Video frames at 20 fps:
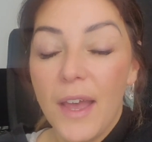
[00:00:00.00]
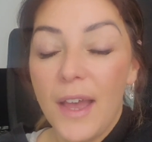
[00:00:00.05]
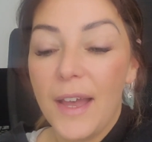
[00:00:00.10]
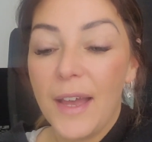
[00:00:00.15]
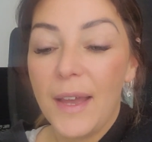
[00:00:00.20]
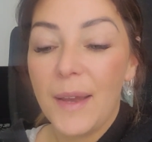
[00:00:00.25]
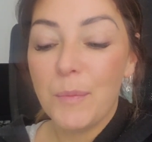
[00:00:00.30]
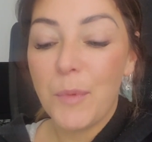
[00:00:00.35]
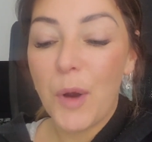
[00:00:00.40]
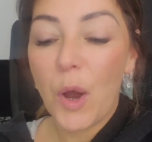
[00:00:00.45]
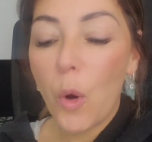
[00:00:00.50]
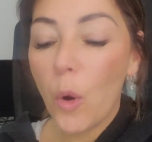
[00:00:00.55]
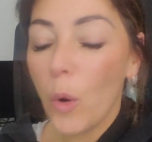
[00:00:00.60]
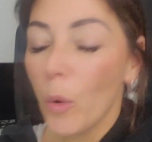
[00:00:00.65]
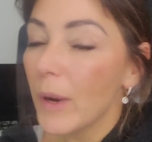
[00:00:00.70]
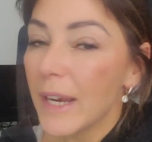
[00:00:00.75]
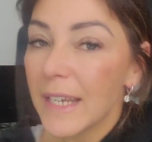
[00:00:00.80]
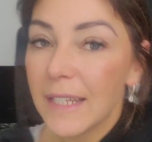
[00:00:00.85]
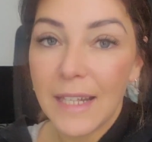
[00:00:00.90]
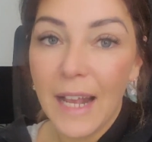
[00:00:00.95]
We're
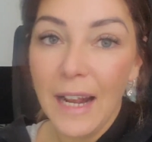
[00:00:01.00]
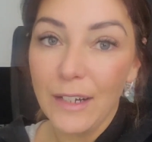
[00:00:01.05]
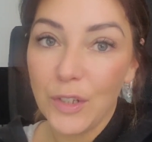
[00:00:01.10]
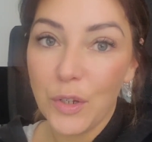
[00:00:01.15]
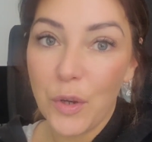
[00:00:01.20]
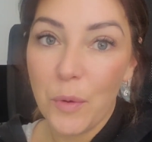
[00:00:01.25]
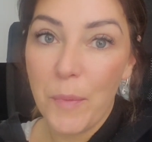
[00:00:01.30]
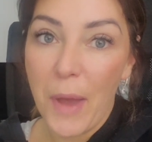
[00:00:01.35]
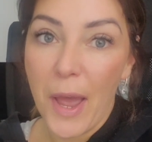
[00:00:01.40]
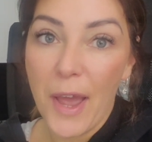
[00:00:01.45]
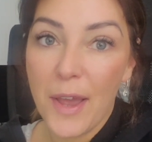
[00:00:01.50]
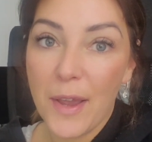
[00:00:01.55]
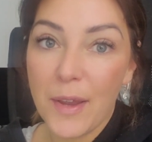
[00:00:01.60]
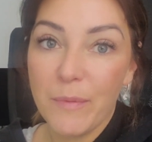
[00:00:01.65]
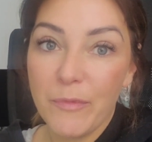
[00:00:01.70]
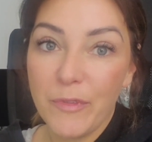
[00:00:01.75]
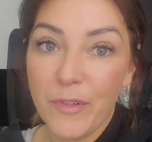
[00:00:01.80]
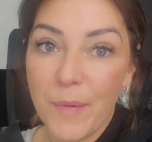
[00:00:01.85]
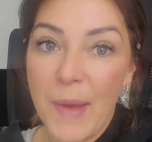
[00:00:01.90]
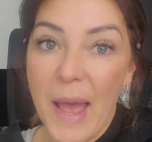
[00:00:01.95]
always sad to come
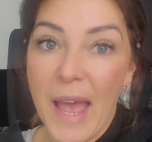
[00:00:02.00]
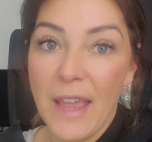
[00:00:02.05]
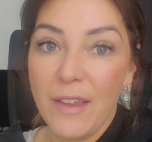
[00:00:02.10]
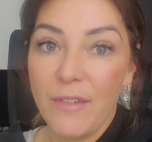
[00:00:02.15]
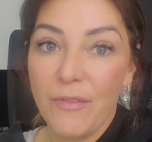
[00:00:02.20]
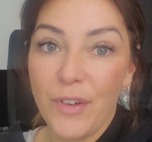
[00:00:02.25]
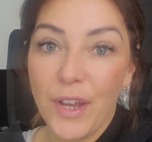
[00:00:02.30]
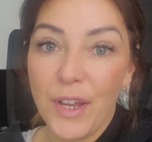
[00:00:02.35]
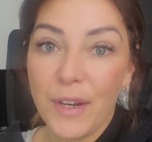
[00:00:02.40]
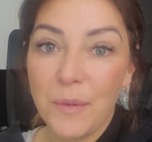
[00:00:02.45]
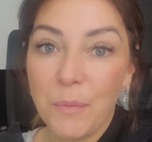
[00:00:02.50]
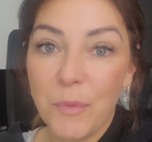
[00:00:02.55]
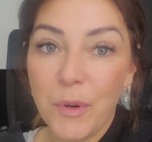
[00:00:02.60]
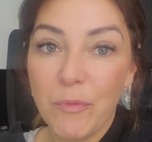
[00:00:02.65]
home from Haven.